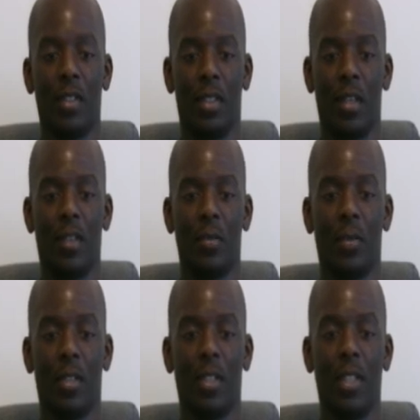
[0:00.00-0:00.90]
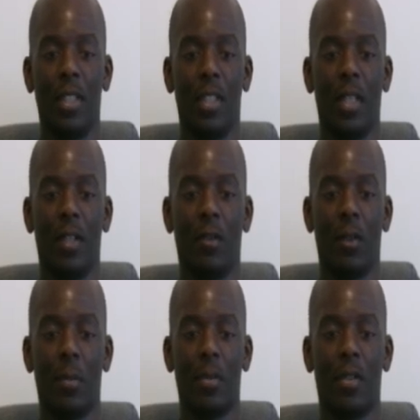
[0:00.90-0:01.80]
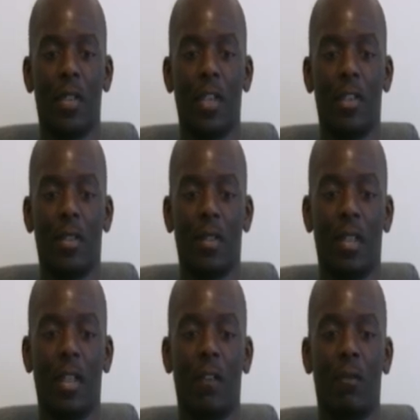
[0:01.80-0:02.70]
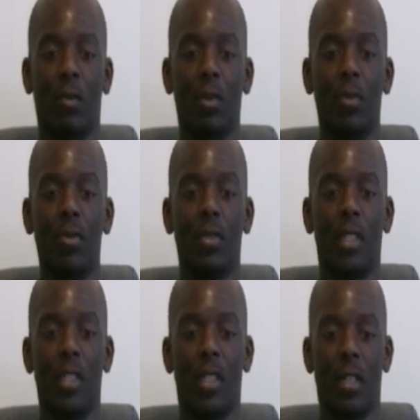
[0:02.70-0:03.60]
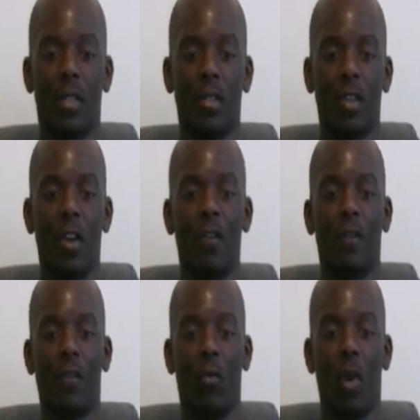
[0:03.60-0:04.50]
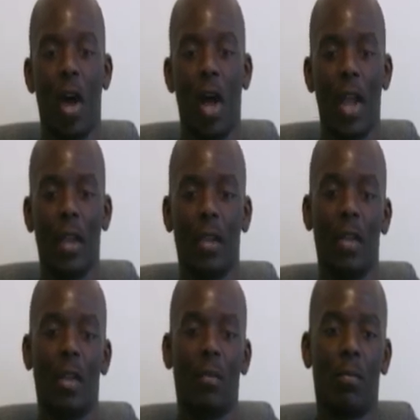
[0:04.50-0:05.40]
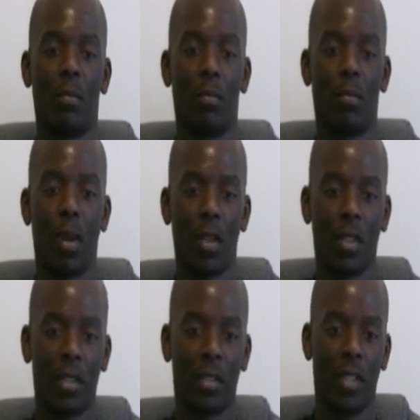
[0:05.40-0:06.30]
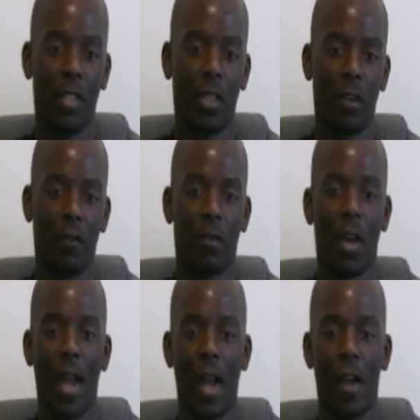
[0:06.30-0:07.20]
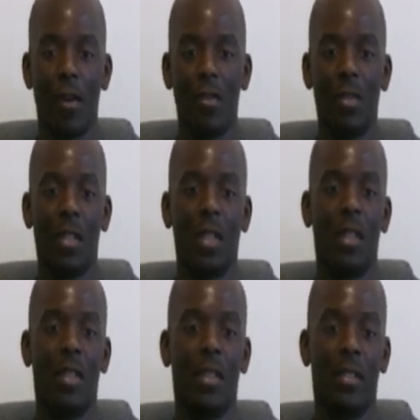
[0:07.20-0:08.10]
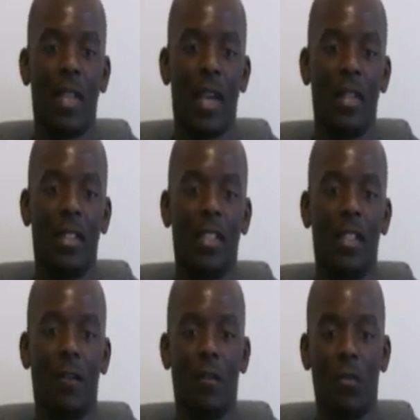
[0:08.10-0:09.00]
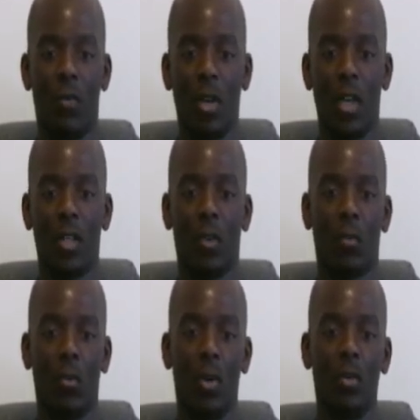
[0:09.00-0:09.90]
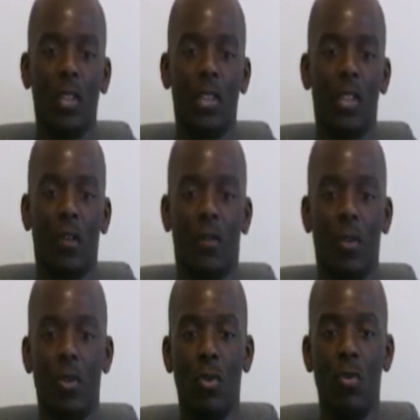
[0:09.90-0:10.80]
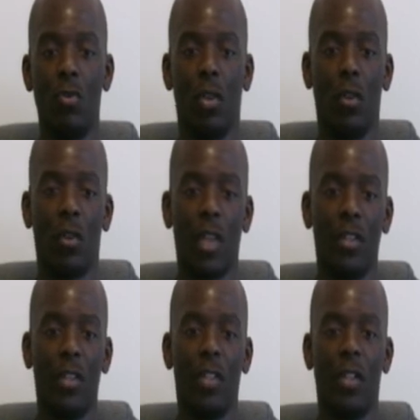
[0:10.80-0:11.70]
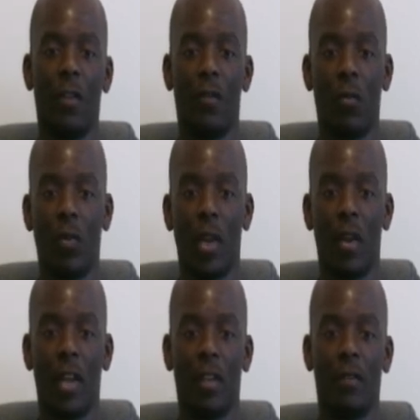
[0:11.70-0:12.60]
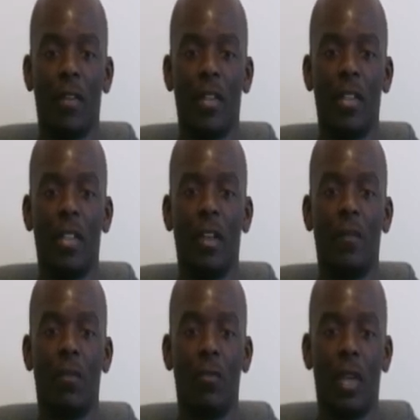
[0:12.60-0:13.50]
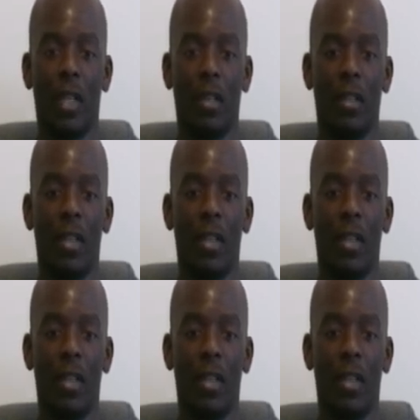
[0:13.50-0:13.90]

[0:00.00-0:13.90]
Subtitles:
cells with the detailed representation give rules details for why, process detail for how, data detail for what, role detail for who, location detail for where, and event detail for when.